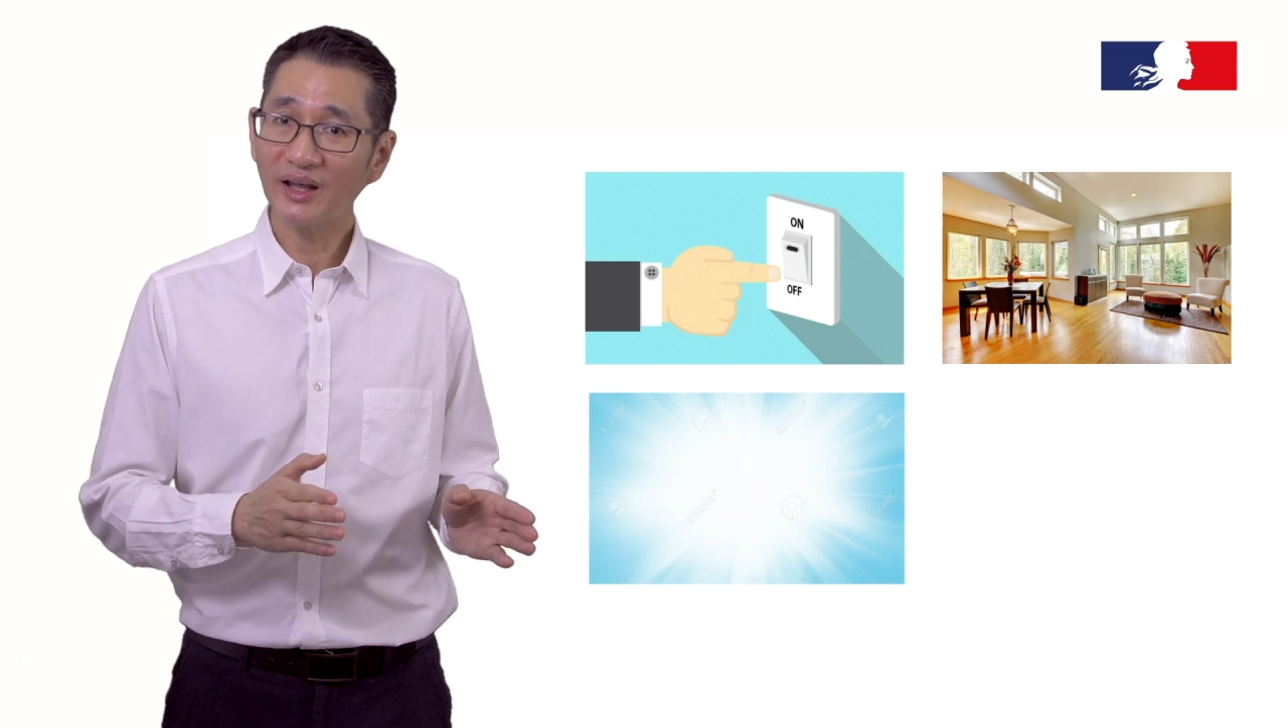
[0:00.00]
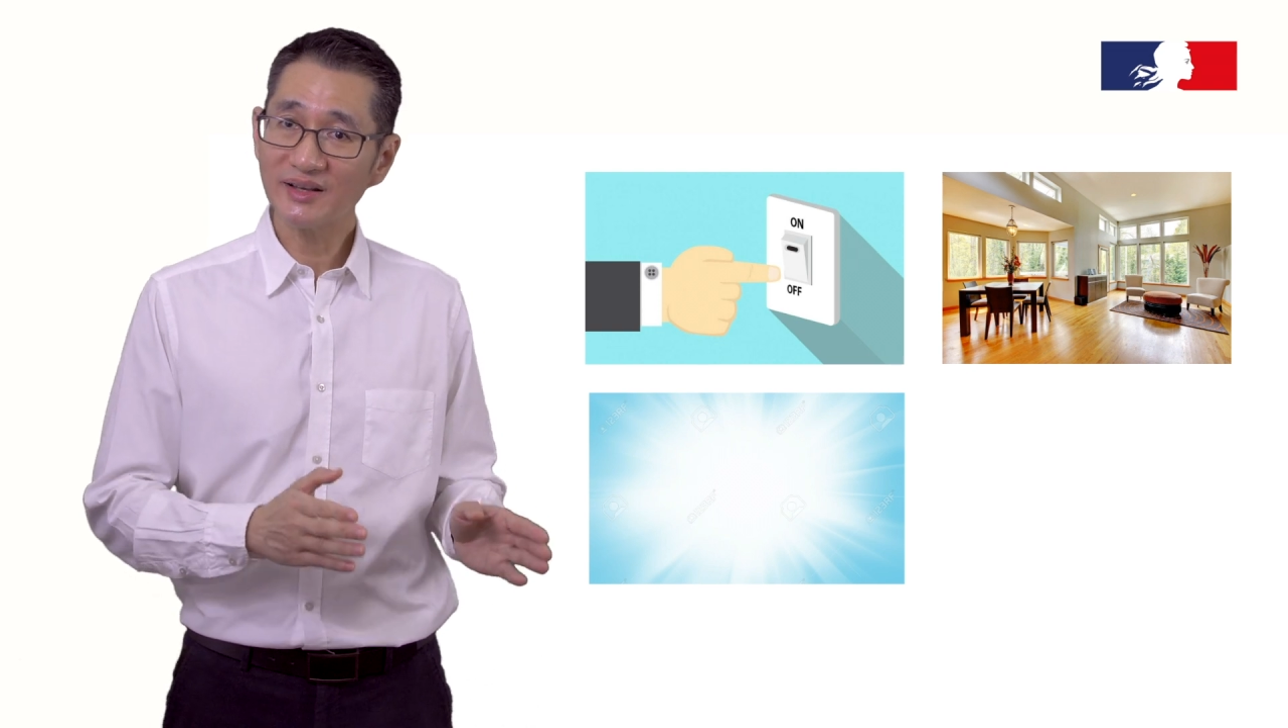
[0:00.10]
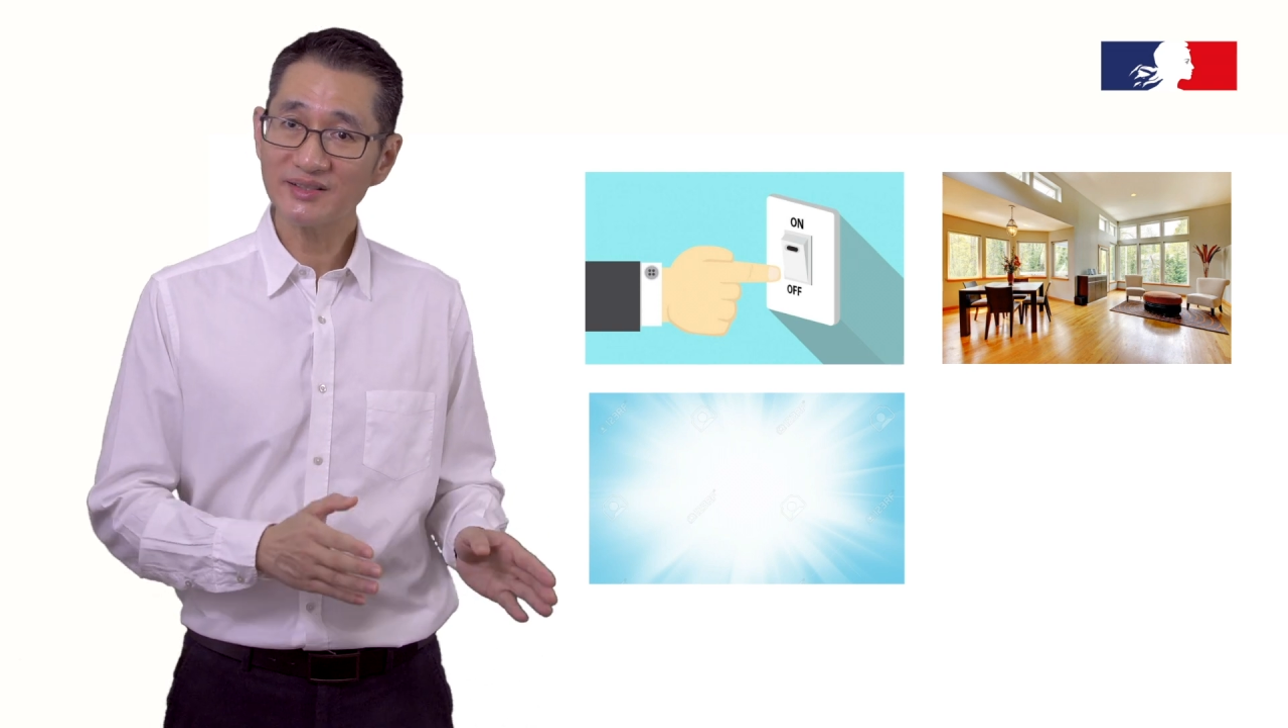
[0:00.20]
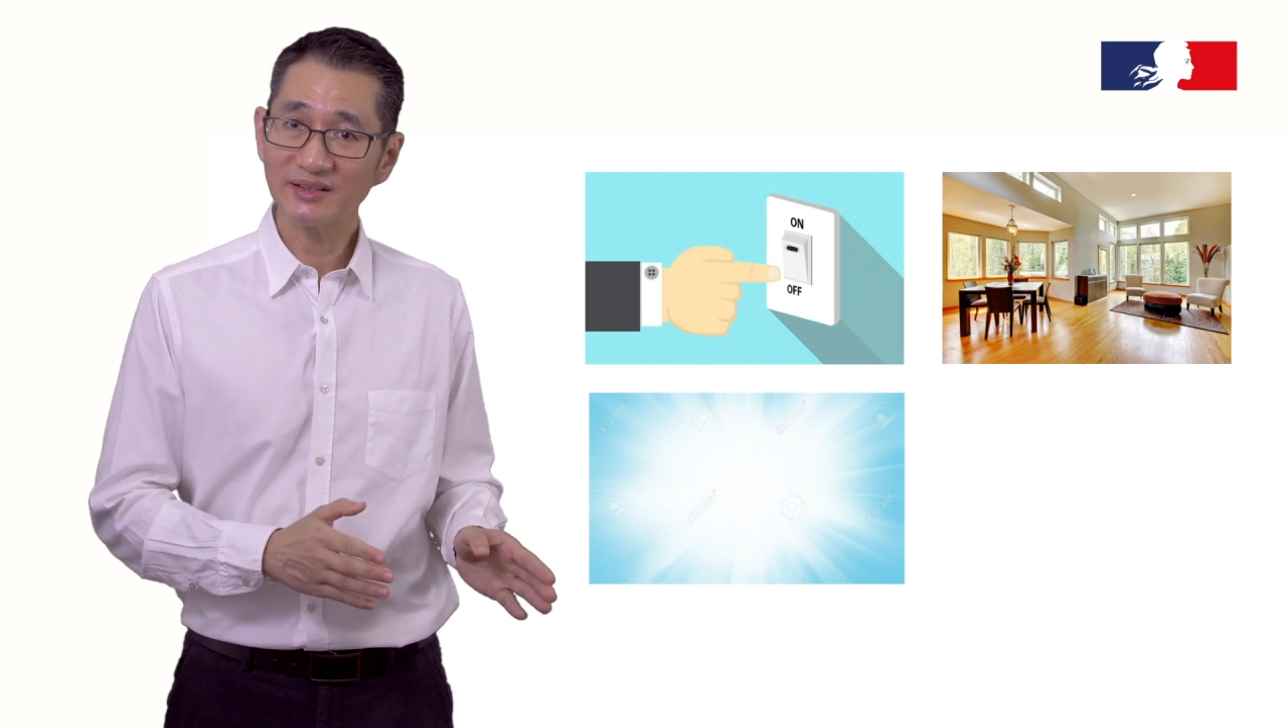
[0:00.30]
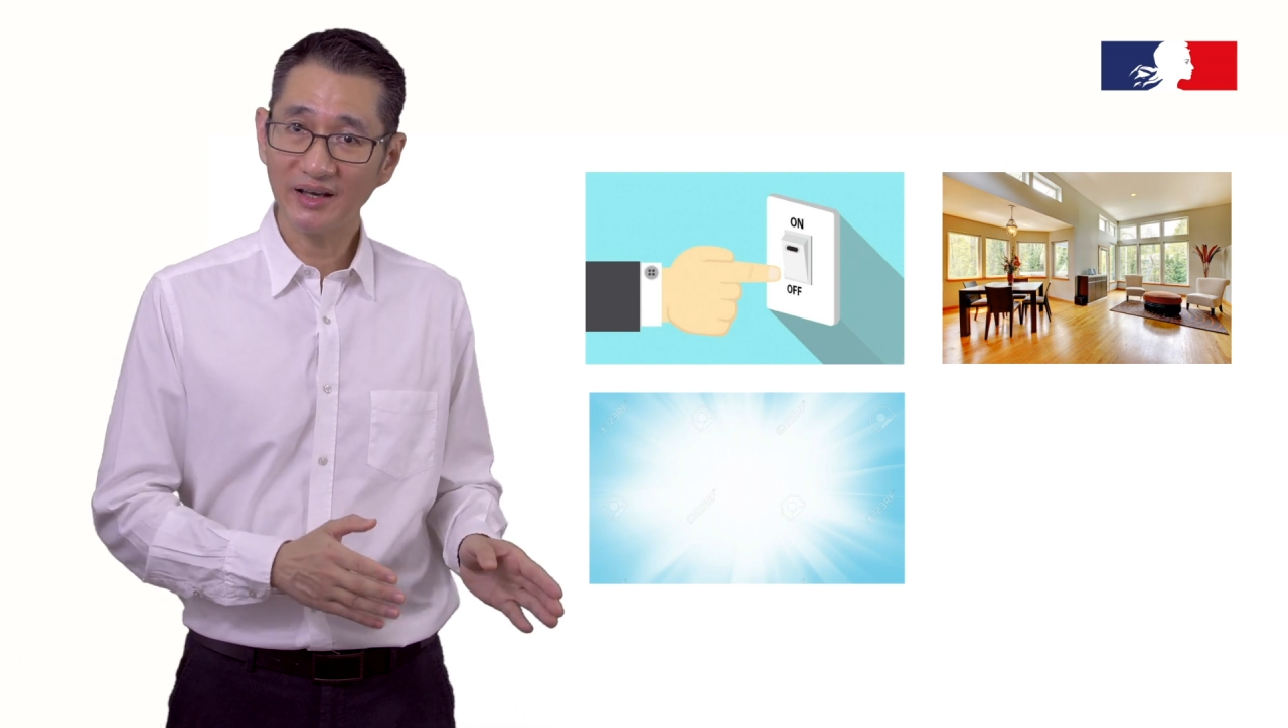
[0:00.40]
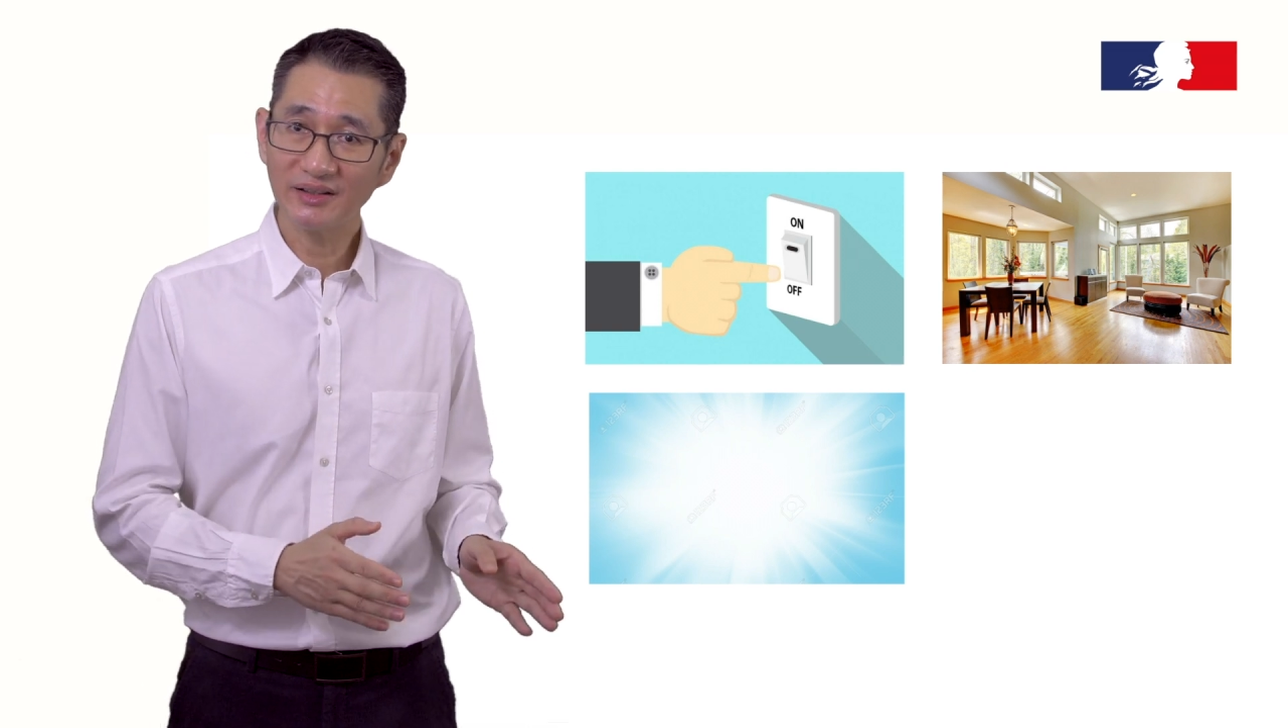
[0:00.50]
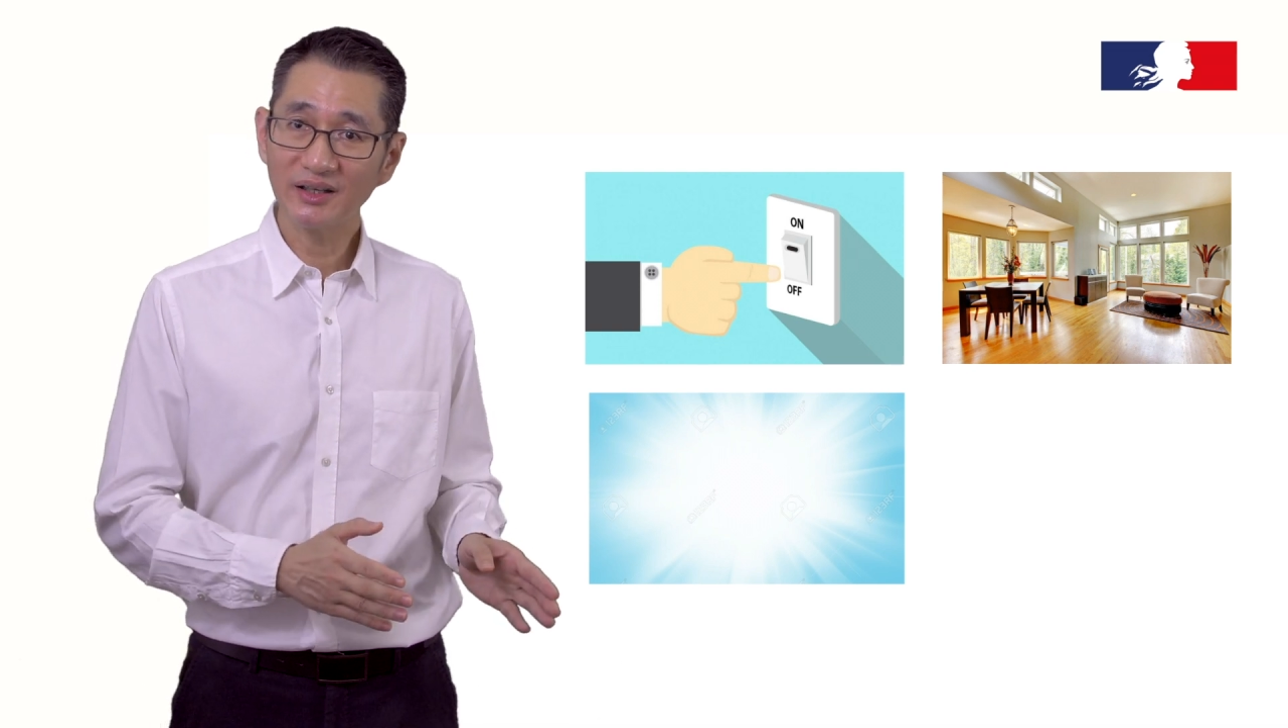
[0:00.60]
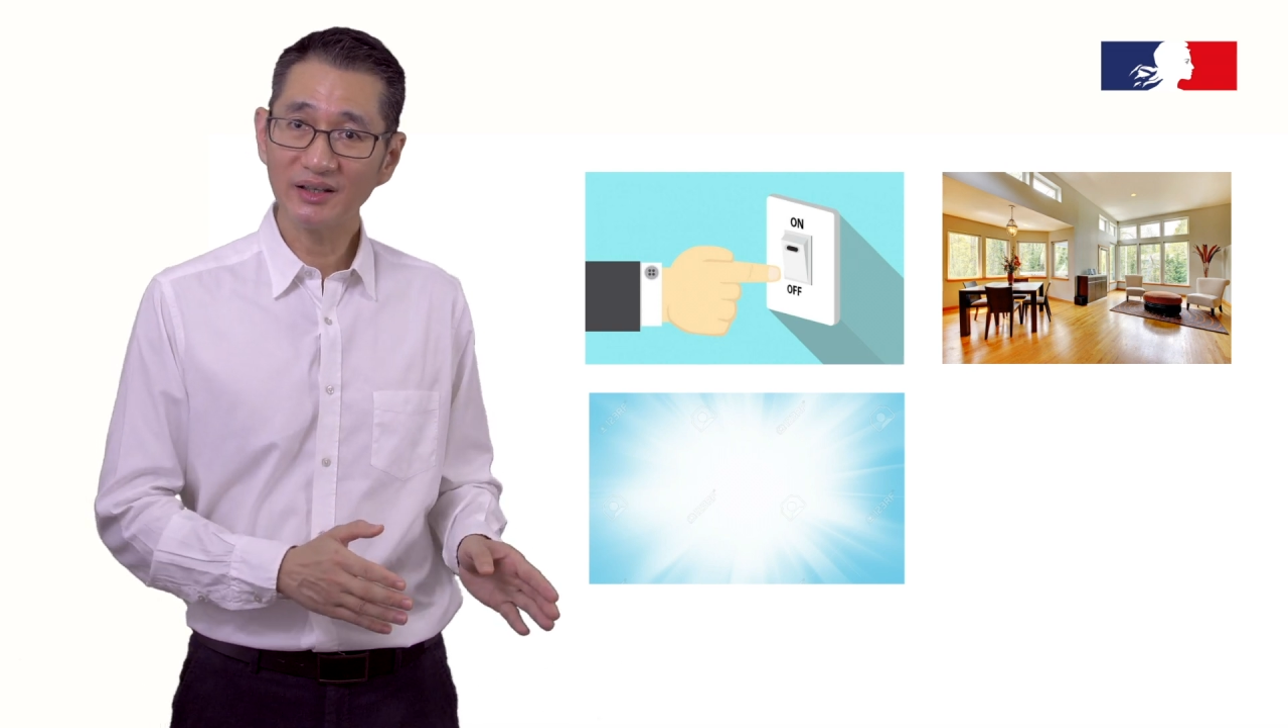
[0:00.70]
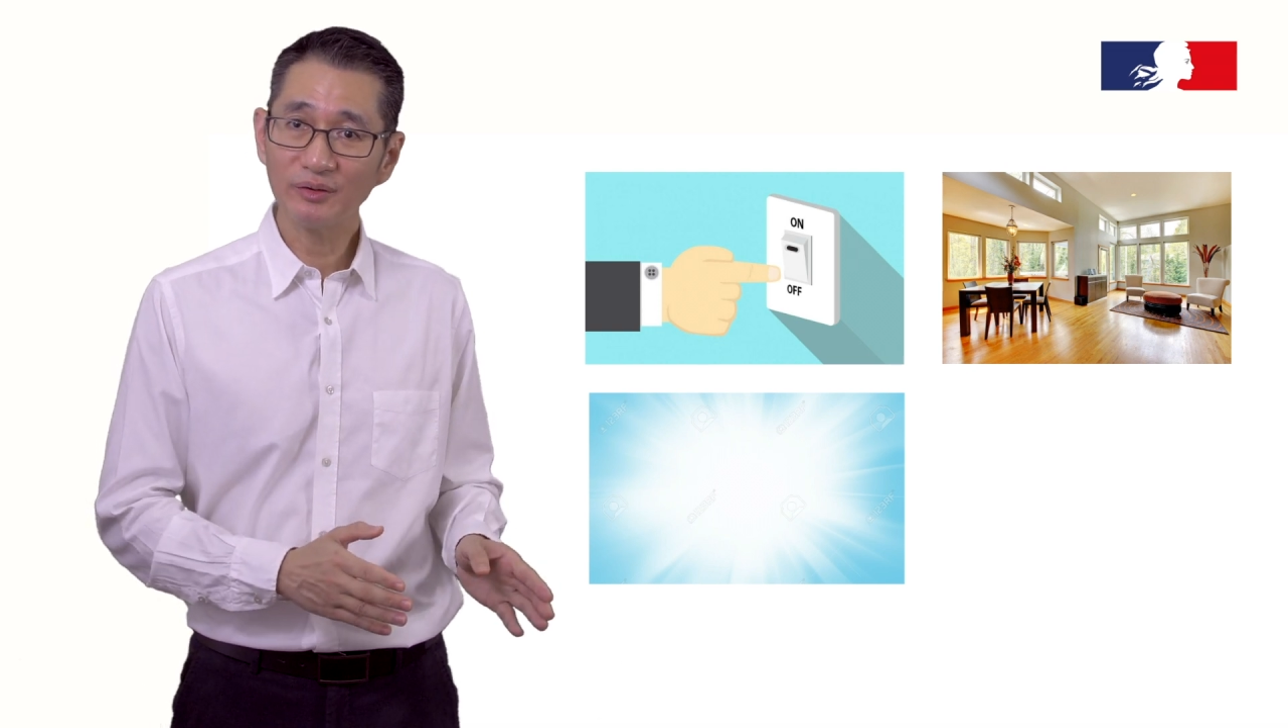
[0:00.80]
task lighting